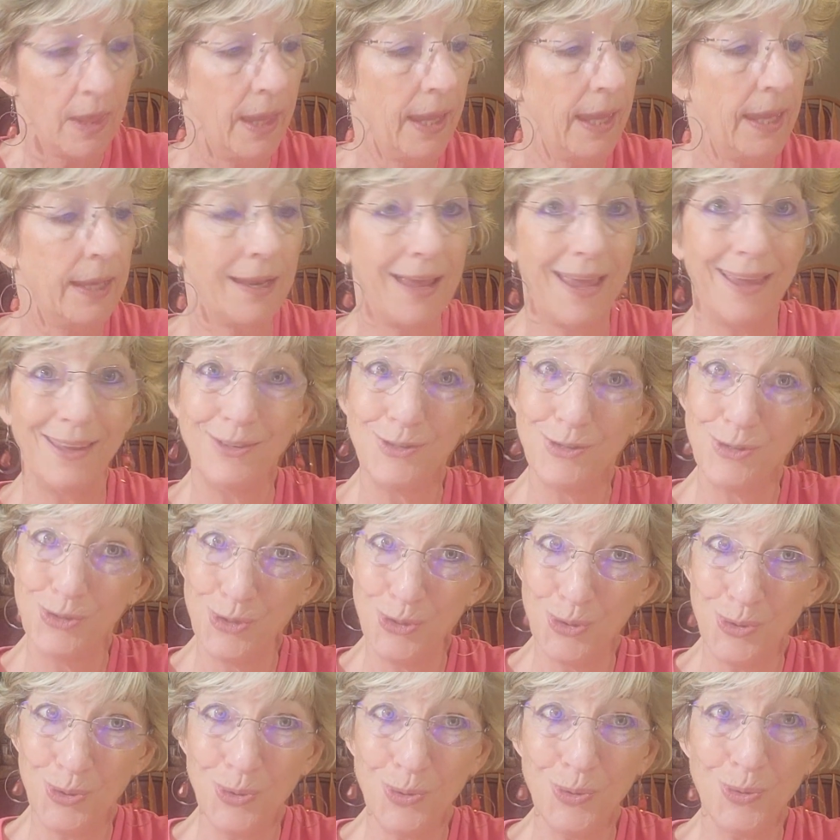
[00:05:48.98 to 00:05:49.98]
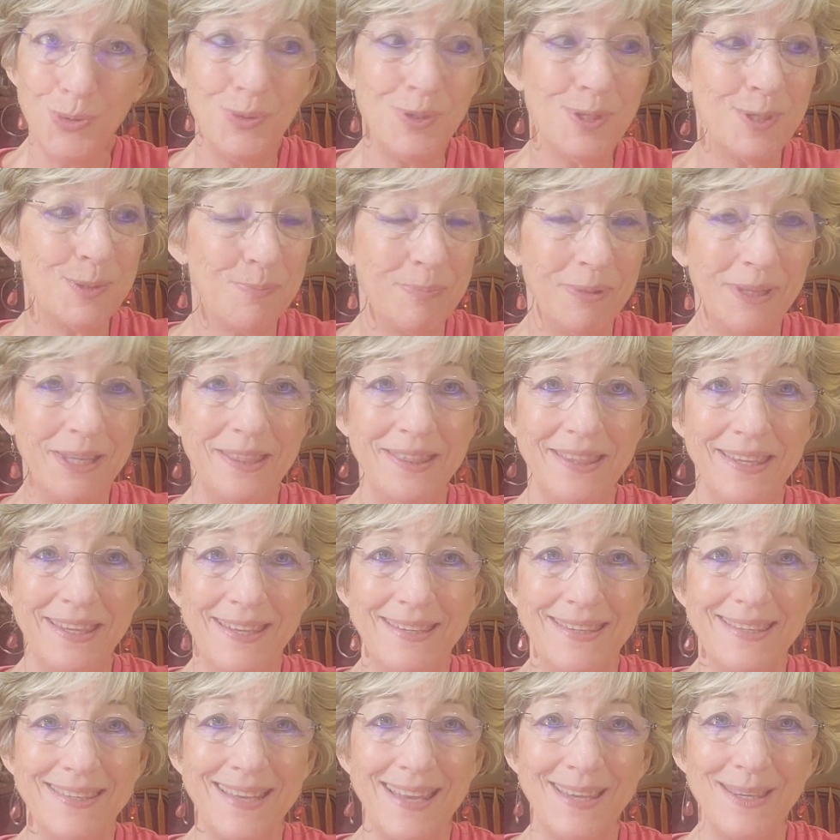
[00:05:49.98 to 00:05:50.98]
And I do split
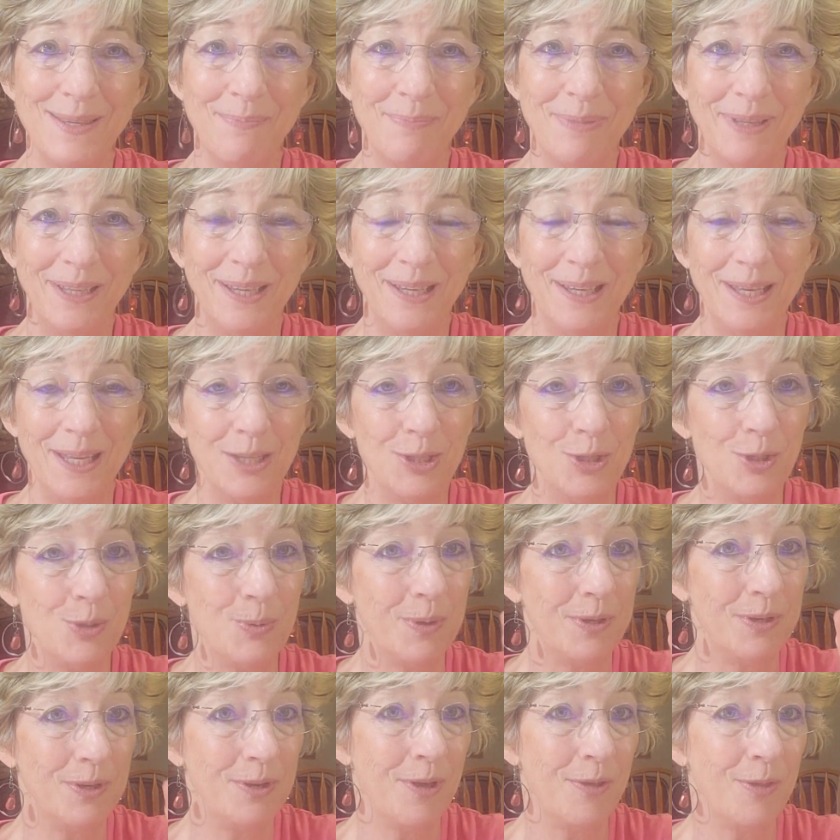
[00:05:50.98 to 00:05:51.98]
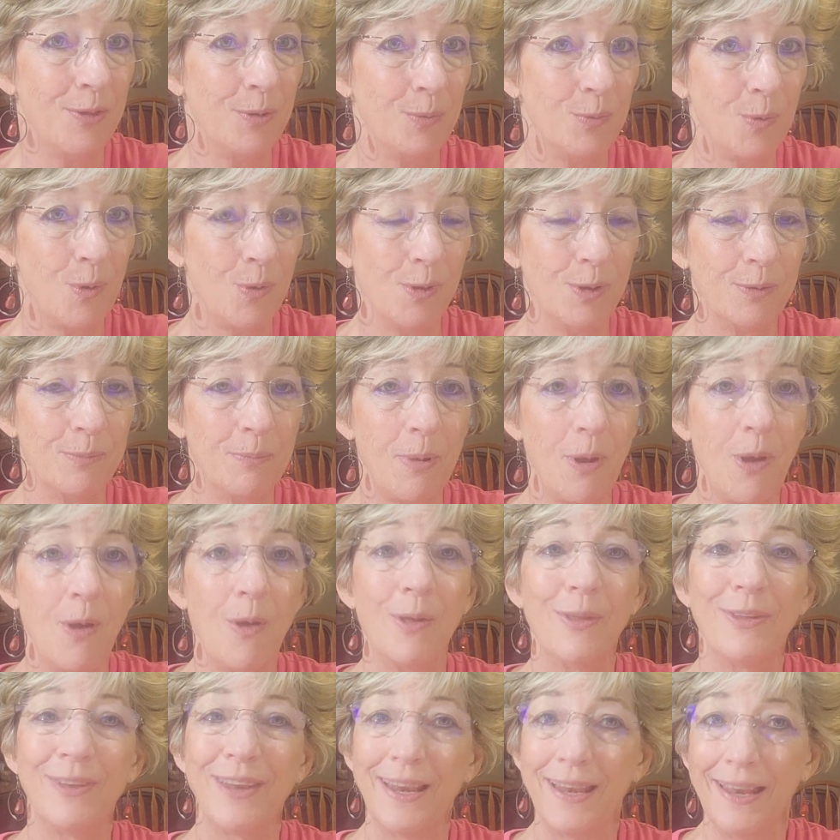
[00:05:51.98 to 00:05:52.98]
this. I split it into another
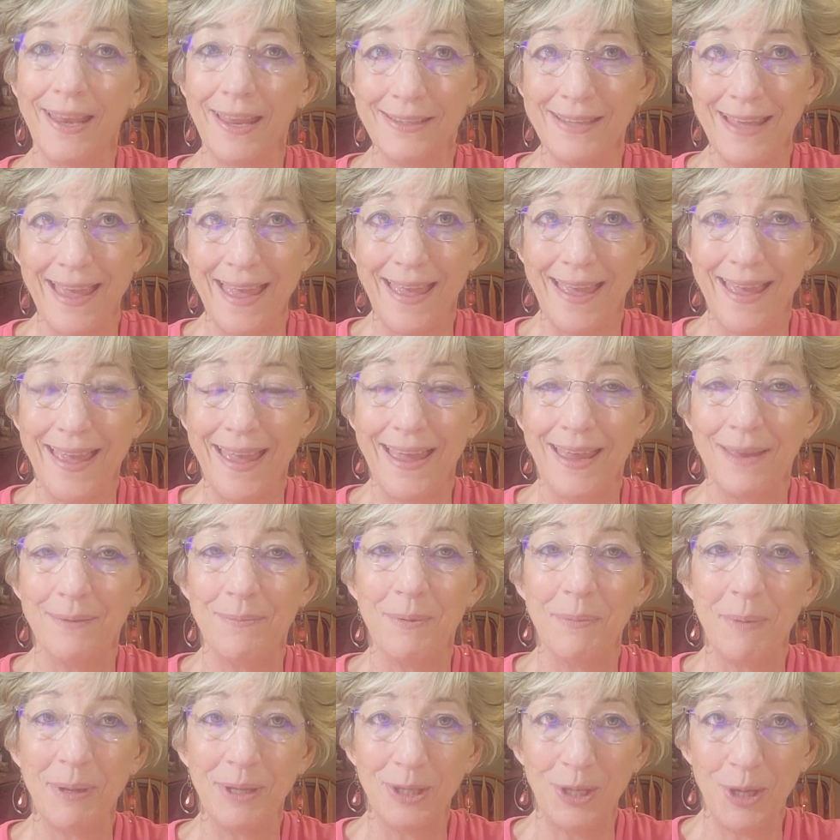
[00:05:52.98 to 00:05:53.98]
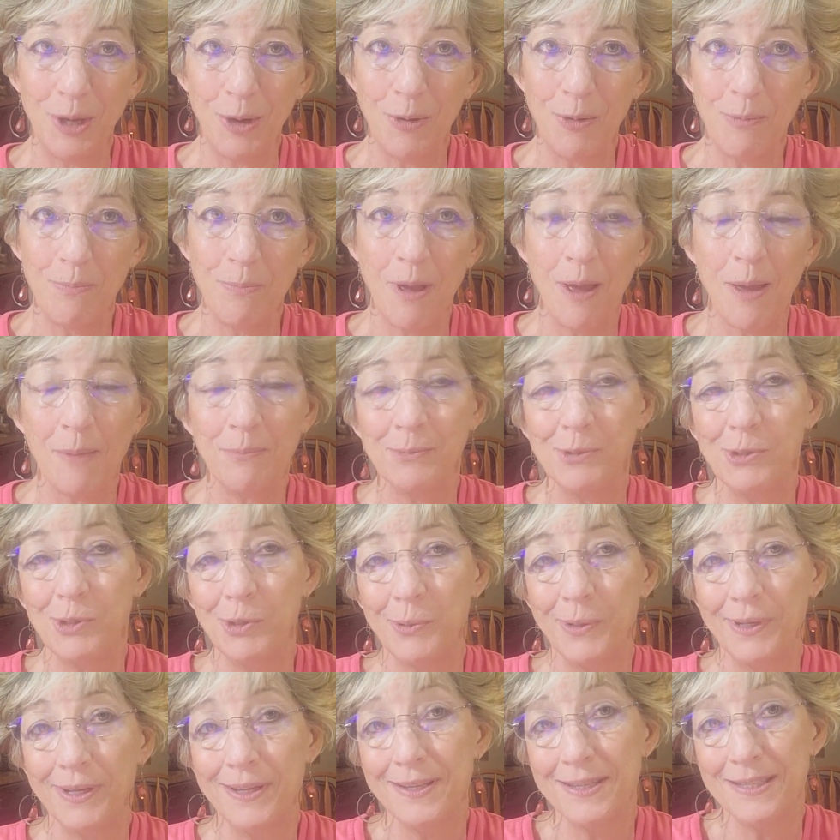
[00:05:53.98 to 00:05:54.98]
Rollerball, and I like to add my yarrow pom
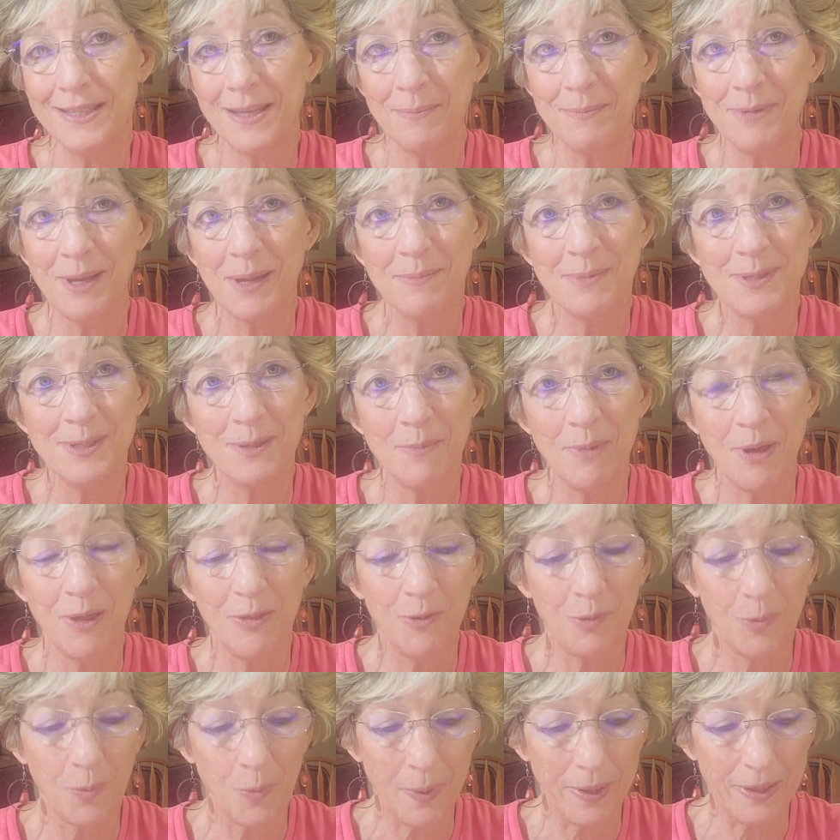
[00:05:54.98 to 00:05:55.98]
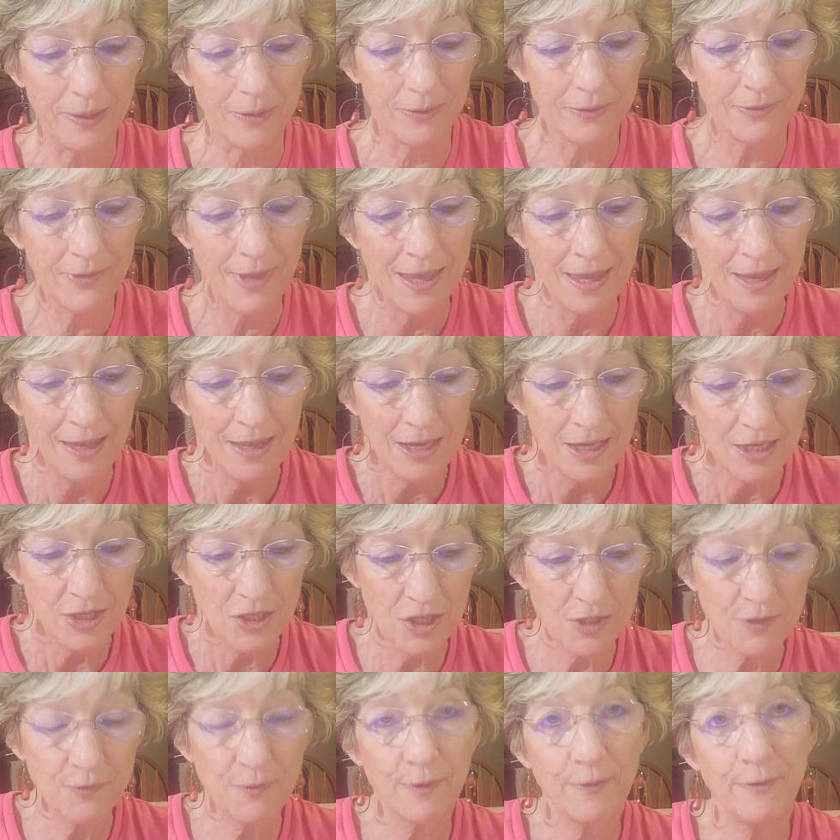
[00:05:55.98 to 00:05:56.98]
to it, and sometimes some other oils,
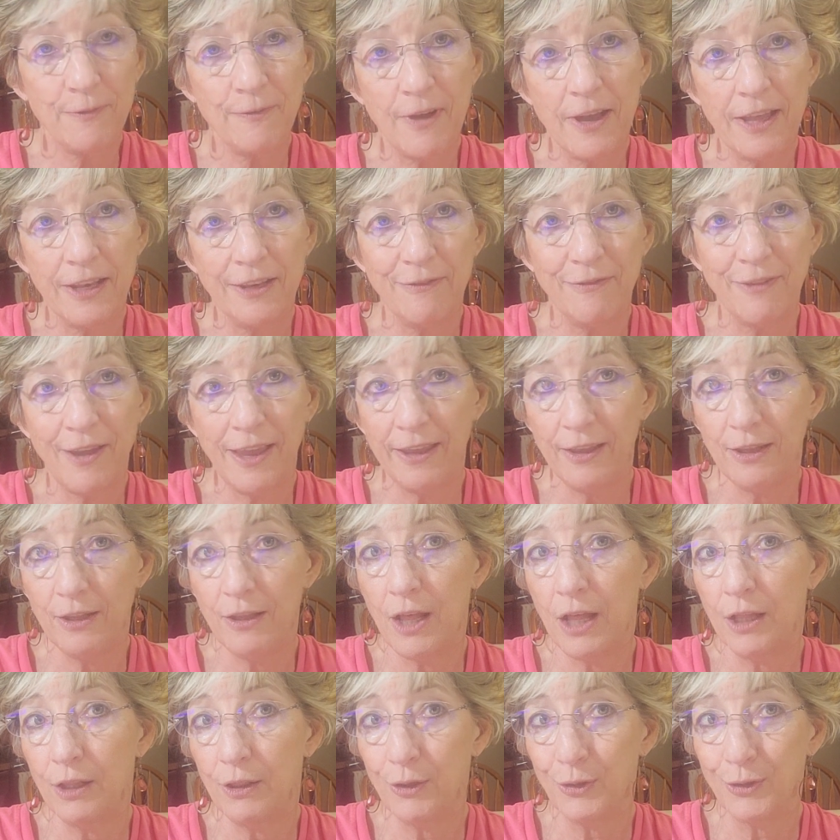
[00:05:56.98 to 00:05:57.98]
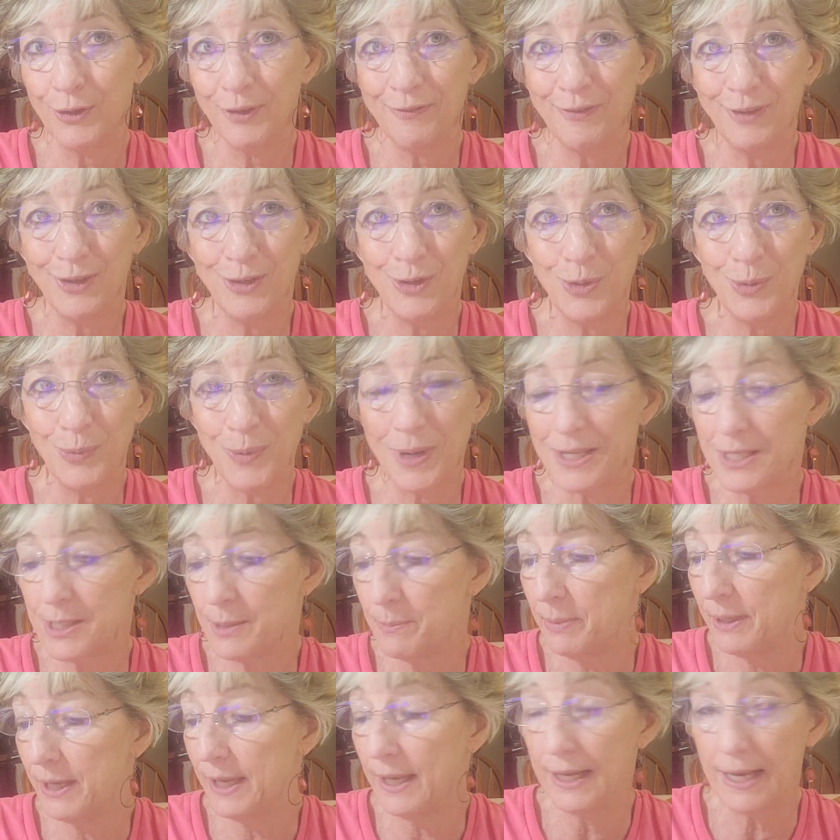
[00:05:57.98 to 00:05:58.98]
just for fun if I learn of a new
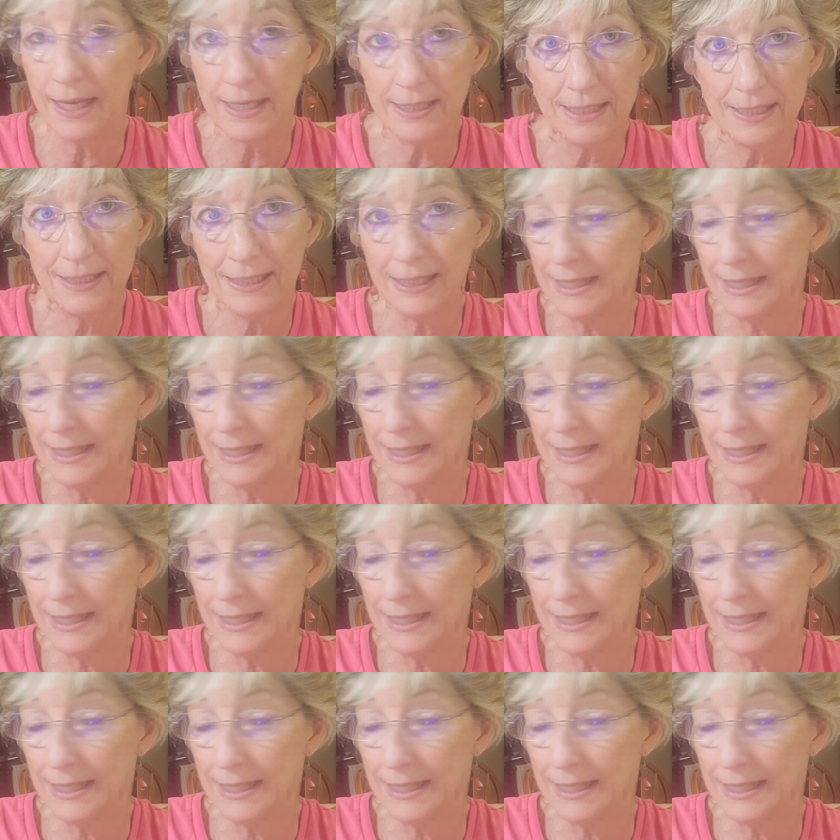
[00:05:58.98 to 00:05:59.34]
recipe. And I did